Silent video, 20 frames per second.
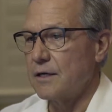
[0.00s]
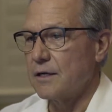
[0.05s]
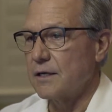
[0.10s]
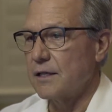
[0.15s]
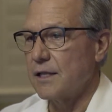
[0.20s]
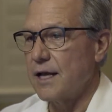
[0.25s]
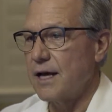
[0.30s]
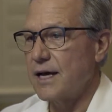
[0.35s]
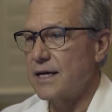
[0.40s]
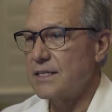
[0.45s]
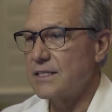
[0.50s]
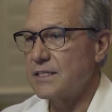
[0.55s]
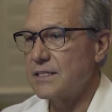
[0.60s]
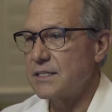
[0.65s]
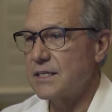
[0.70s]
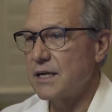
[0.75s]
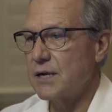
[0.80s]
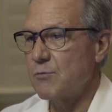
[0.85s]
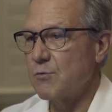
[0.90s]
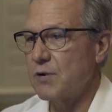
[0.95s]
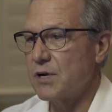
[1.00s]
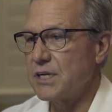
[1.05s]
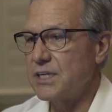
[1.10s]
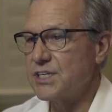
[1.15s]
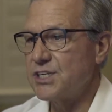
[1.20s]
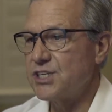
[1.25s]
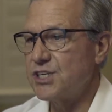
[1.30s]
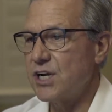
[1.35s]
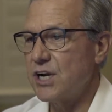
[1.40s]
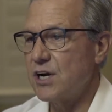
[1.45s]
class that I want to
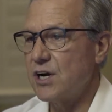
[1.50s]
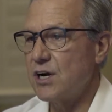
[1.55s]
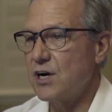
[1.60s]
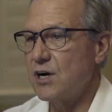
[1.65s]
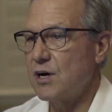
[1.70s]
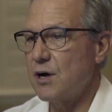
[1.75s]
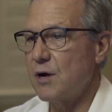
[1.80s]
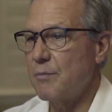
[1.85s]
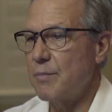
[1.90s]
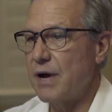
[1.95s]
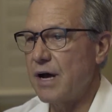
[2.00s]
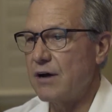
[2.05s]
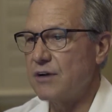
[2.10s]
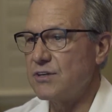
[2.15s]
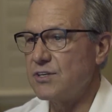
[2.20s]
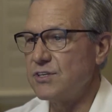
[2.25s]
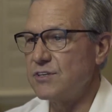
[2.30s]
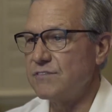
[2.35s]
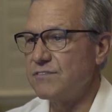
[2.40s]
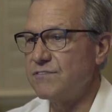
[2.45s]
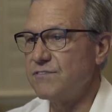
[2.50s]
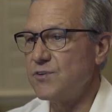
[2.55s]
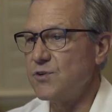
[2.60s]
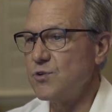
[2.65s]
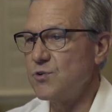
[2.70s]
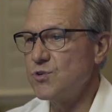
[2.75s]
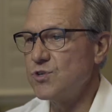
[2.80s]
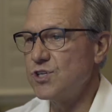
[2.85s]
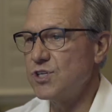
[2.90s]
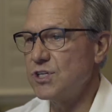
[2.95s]
share about
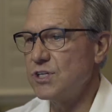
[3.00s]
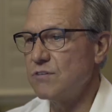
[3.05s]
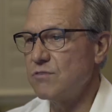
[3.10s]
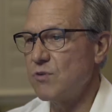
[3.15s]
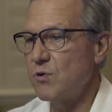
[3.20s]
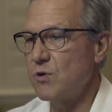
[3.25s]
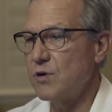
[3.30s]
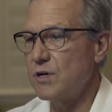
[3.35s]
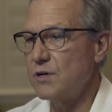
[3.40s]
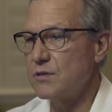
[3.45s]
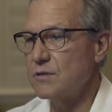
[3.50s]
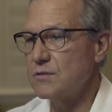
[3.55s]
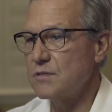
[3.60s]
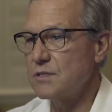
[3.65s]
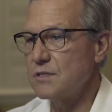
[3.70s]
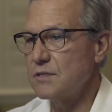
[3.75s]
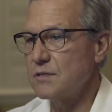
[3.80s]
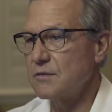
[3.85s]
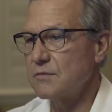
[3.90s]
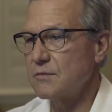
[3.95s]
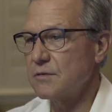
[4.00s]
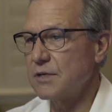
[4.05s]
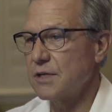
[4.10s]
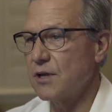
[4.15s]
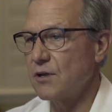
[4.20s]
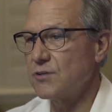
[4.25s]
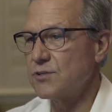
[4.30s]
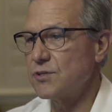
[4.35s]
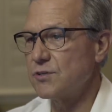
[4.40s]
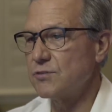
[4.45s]
diffusion of oils,
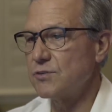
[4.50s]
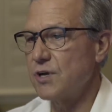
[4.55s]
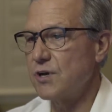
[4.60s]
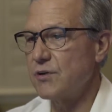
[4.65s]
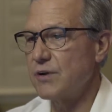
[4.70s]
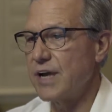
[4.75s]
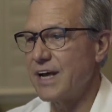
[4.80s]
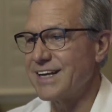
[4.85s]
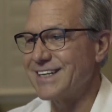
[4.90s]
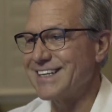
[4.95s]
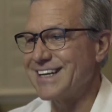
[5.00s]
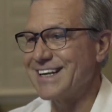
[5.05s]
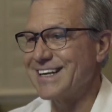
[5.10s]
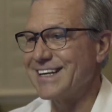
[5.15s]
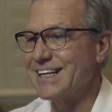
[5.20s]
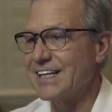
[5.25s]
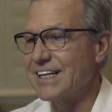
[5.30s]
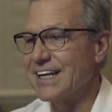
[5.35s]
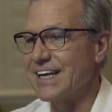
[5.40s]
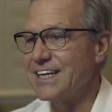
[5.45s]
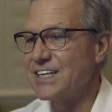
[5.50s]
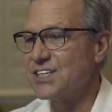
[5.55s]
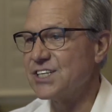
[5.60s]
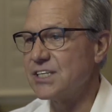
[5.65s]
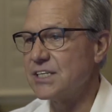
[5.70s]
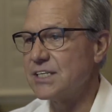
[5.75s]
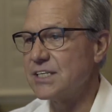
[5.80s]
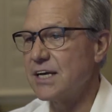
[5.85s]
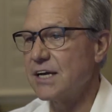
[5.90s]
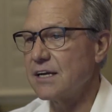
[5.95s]
also known as
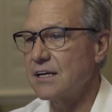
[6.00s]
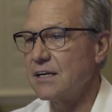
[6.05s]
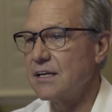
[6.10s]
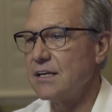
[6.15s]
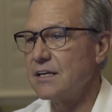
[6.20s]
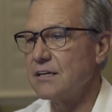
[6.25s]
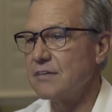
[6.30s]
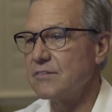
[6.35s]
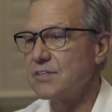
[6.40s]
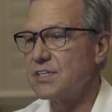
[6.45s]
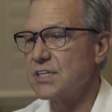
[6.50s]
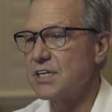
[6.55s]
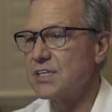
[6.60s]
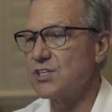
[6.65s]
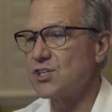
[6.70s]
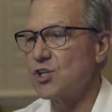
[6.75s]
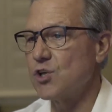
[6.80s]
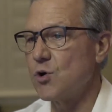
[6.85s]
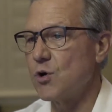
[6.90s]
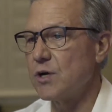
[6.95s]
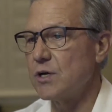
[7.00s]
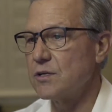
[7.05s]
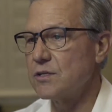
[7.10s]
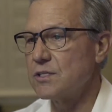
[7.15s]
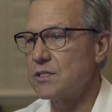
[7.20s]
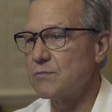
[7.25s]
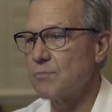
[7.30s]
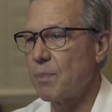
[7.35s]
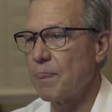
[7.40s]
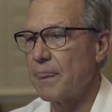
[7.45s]
inhalation technique of essential
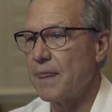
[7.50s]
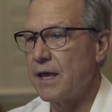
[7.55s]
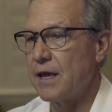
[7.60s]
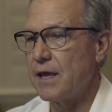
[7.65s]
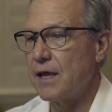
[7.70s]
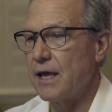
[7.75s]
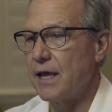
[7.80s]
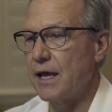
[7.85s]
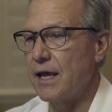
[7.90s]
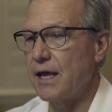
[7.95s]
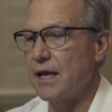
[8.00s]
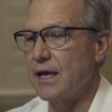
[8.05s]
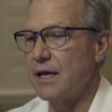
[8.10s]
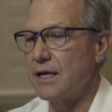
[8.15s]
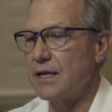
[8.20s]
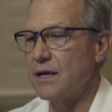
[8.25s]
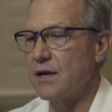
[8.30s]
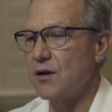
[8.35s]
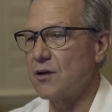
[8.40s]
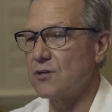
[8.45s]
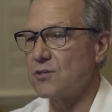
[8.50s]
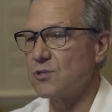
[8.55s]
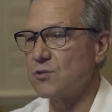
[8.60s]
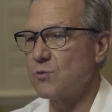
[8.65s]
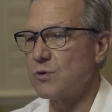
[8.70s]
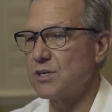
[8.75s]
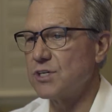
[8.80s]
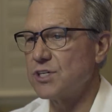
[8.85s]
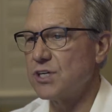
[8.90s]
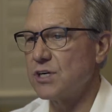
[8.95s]
oils. And I also
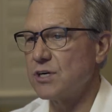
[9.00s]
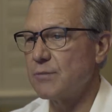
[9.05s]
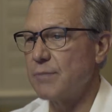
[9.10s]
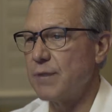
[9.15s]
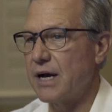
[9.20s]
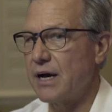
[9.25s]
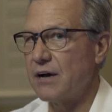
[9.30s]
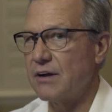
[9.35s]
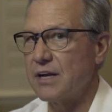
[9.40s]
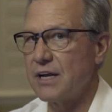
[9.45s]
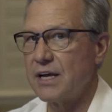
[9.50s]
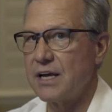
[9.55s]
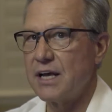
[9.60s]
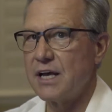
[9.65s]
want to share about